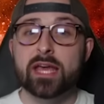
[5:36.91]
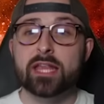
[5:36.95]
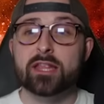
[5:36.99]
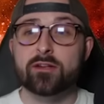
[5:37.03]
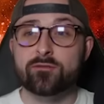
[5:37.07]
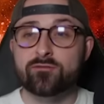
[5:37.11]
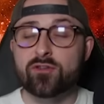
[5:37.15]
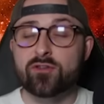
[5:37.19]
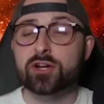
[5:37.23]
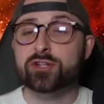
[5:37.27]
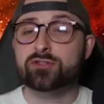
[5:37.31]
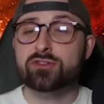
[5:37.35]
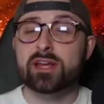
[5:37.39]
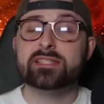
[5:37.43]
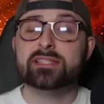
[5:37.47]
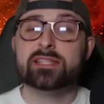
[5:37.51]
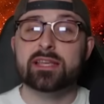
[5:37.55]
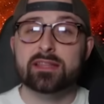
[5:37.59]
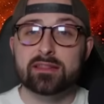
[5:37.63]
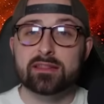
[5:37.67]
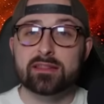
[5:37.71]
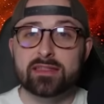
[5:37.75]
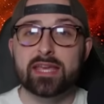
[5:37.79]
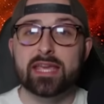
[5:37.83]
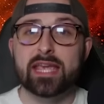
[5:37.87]
The
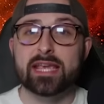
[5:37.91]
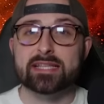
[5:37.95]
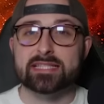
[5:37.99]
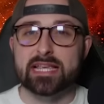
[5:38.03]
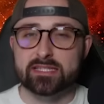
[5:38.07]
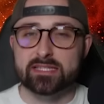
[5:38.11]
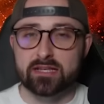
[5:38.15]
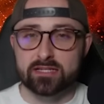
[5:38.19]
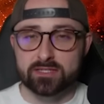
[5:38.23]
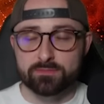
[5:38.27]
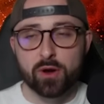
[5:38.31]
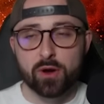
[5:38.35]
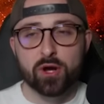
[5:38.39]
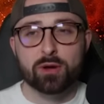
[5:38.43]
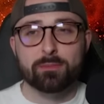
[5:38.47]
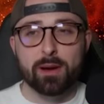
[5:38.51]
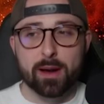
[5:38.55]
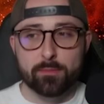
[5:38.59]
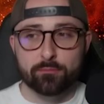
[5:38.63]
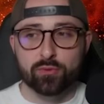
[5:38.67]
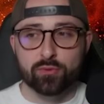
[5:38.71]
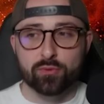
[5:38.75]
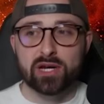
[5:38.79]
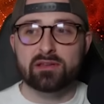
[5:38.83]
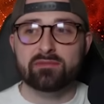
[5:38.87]
frustrating thing is, as I spoke
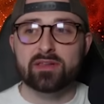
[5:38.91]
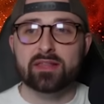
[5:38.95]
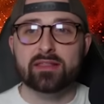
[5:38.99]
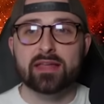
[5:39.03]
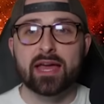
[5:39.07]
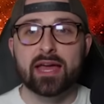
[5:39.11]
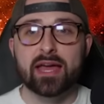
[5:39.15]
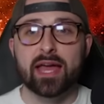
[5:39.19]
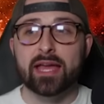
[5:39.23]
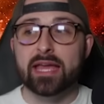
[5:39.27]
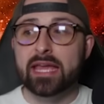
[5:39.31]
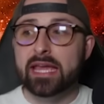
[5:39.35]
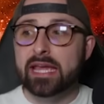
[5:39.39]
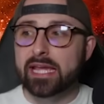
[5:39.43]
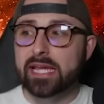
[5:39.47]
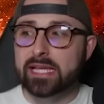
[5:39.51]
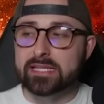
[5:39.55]
about briefly there,